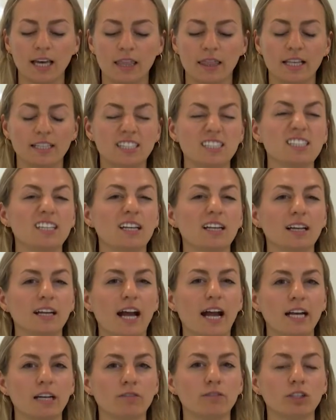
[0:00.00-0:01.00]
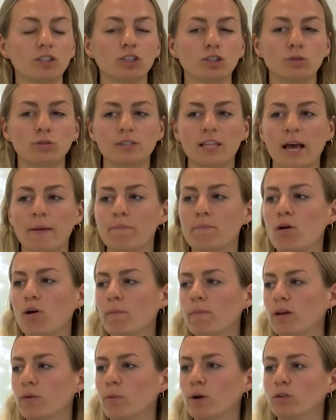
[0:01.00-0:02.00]
this is going to kind of reduce that
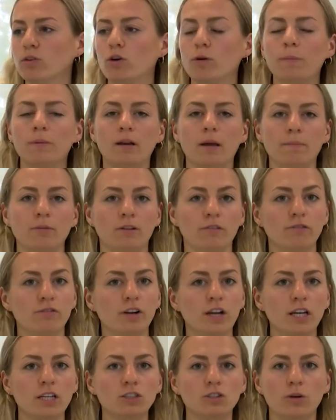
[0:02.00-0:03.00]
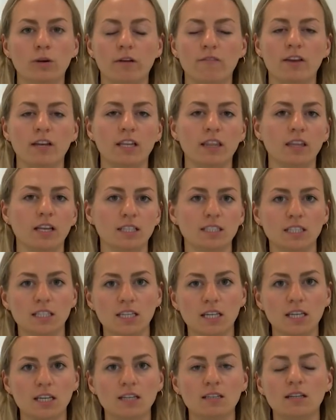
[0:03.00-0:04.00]
moment when you open up your fridge, you don't have anything to
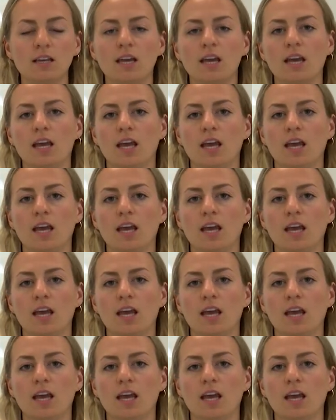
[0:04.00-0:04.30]
eat,